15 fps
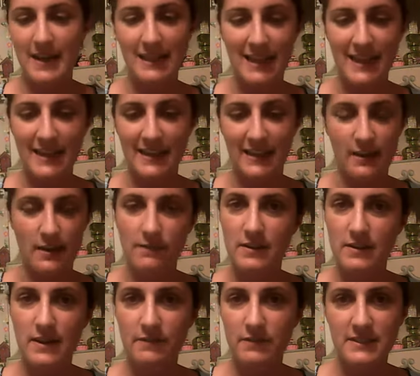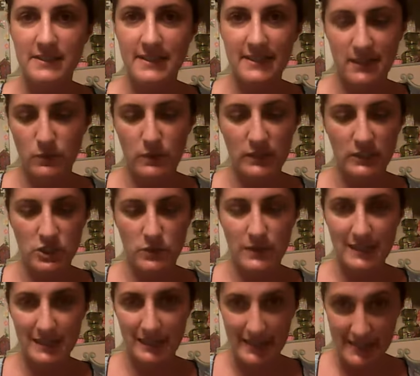I like it. I haven't ever seen anyone do
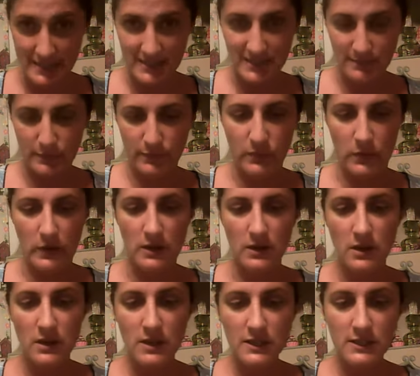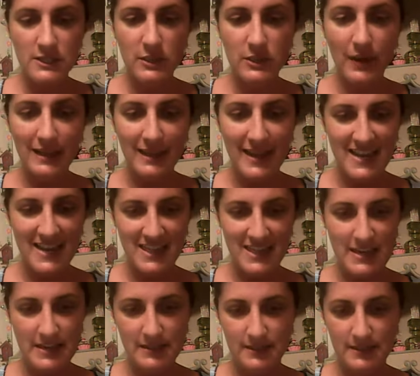it like this before, so I like
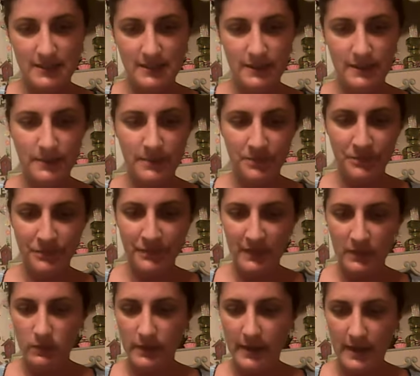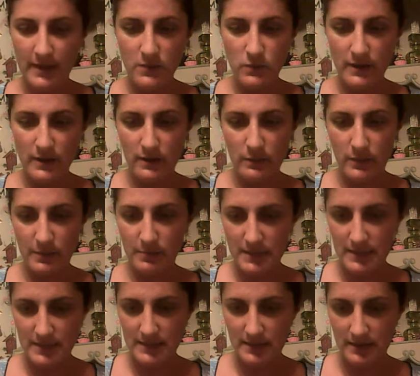this. Okay, wow, I'm ripping
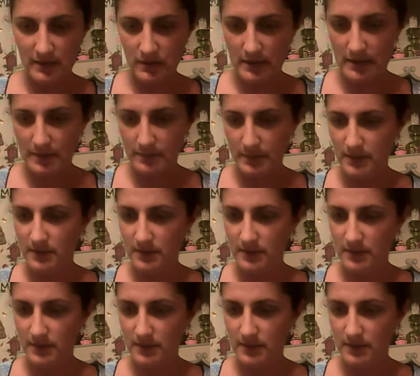this all up.